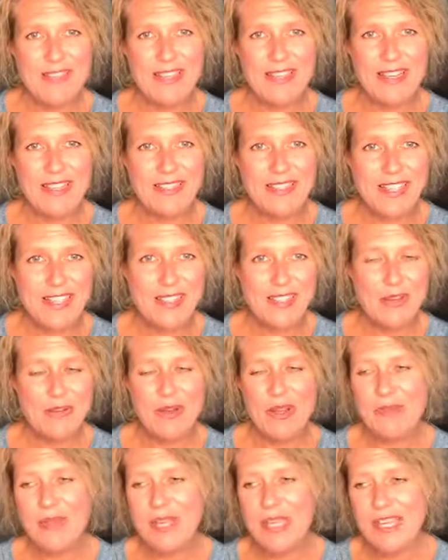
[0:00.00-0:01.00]
Like I said though,
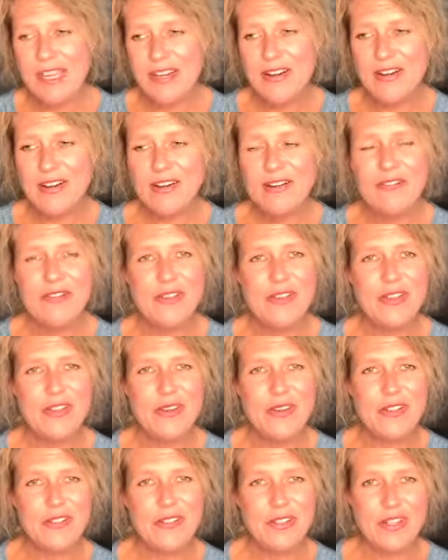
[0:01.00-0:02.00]
I'm here for
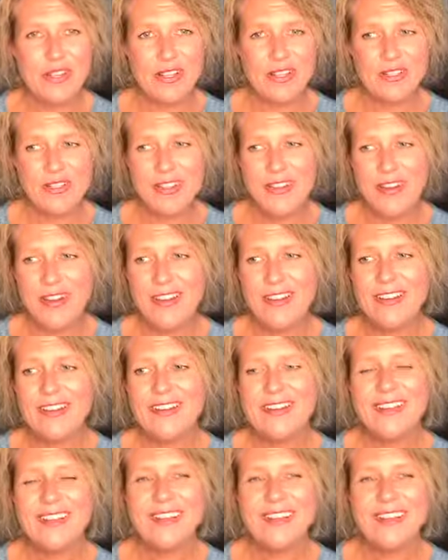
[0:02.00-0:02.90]
the Chalk Talk